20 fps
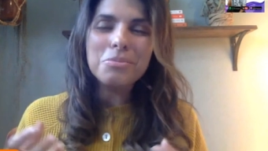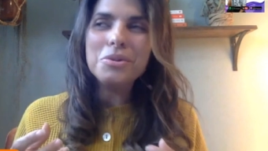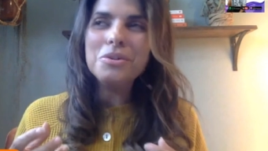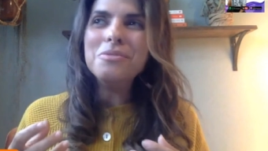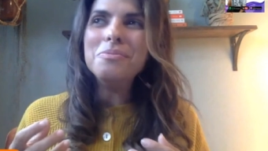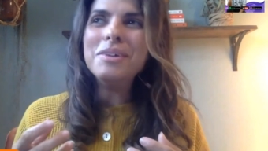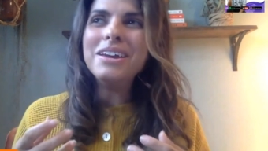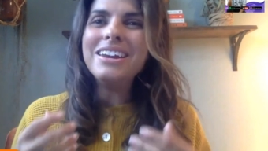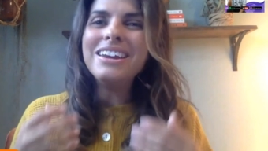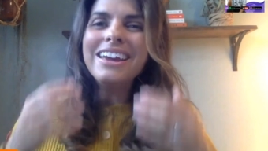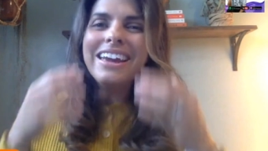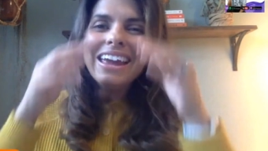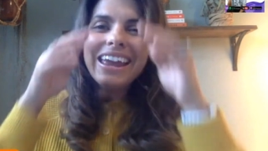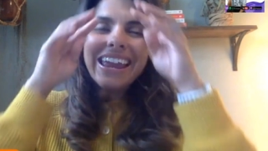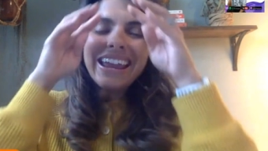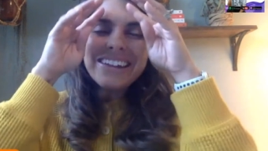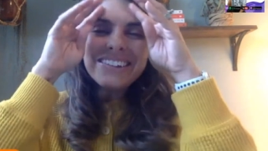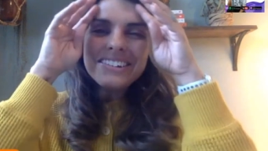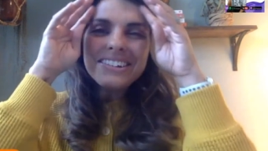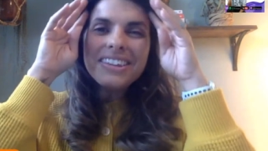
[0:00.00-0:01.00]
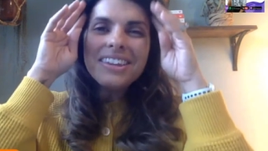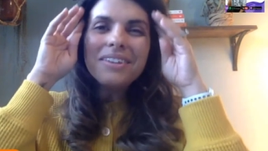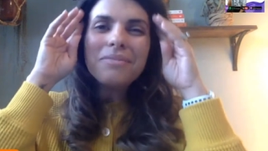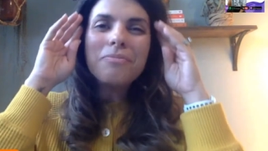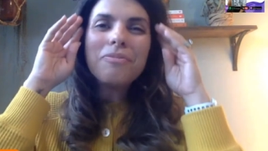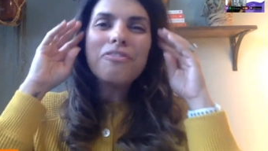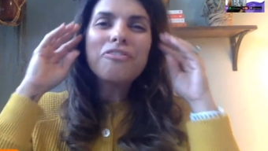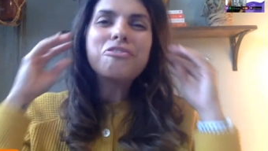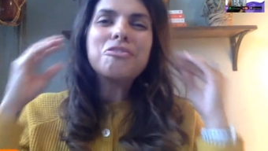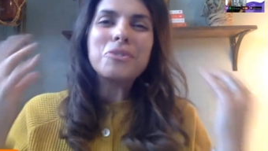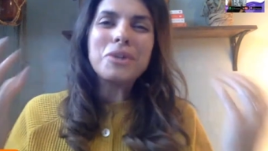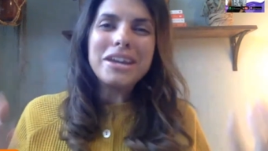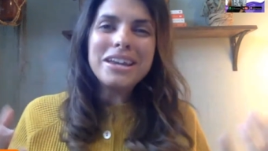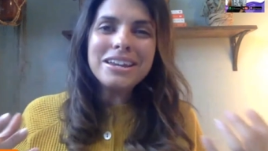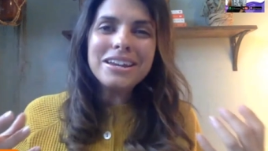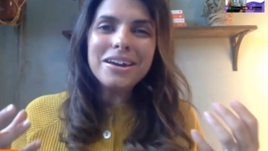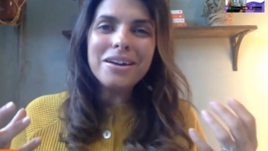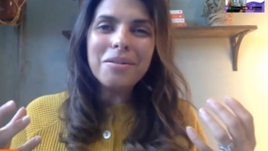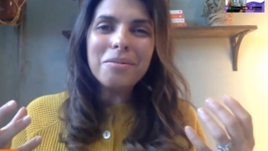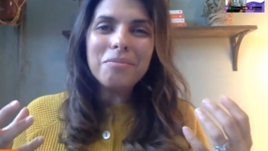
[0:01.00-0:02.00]
movement, it's the
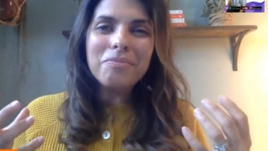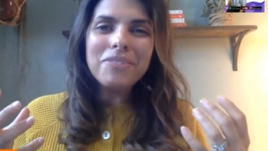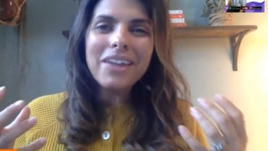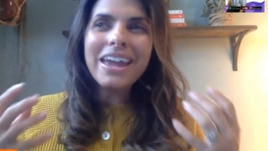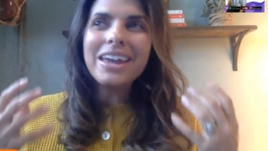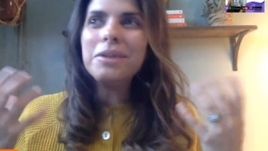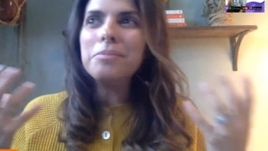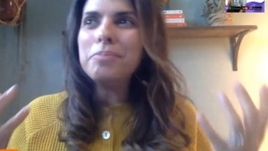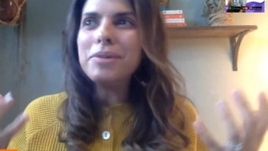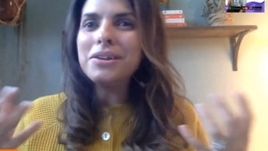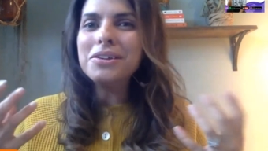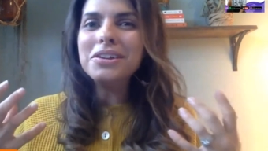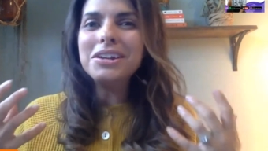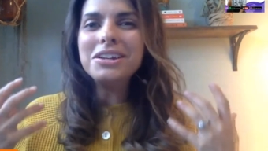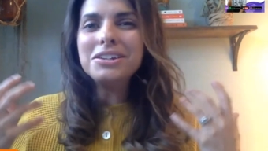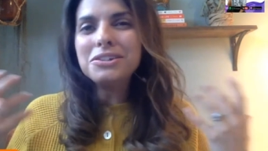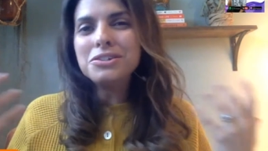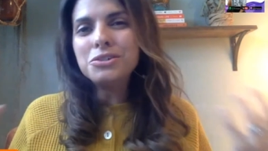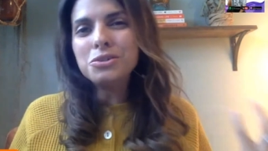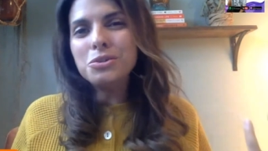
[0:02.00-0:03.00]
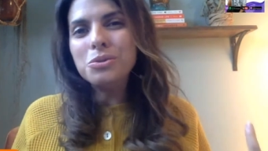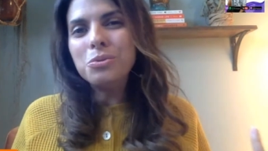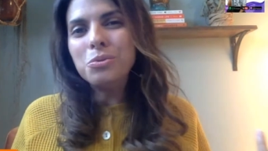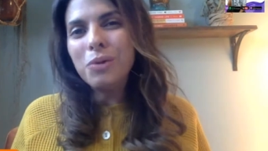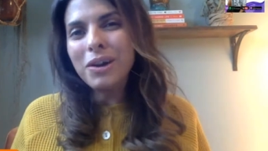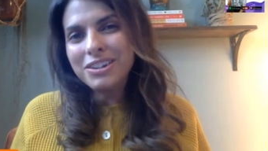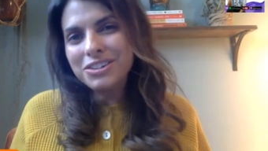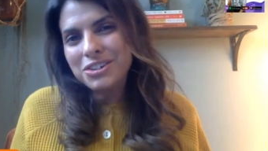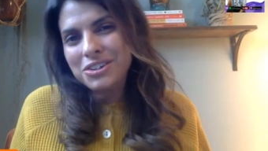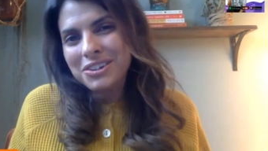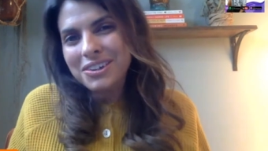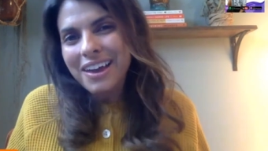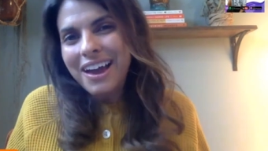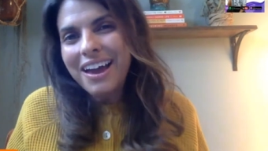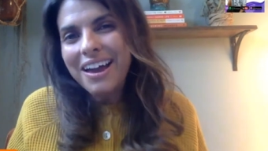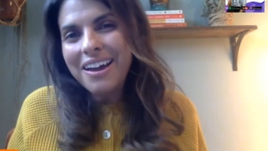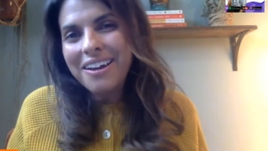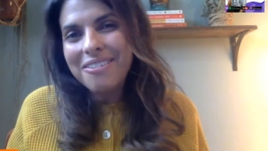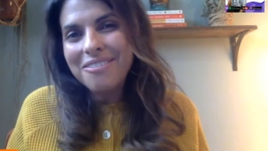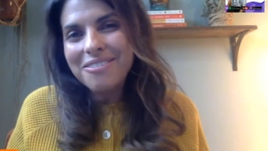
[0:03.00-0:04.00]
freedom and ability to do what you
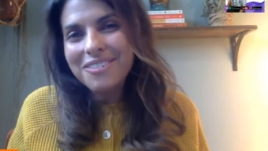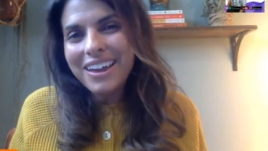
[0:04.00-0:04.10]
love.